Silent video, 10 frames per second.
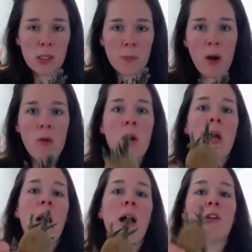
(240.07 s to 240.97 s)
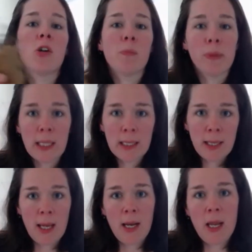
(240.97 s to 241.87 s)
to sprout, and you can plant
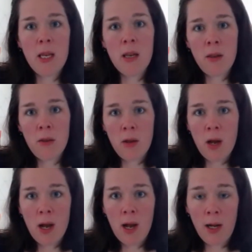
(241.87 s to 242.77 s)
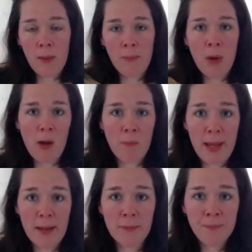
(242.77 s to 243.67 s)
that in a
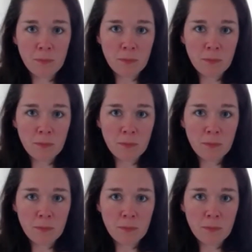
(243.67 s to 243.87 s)
bed.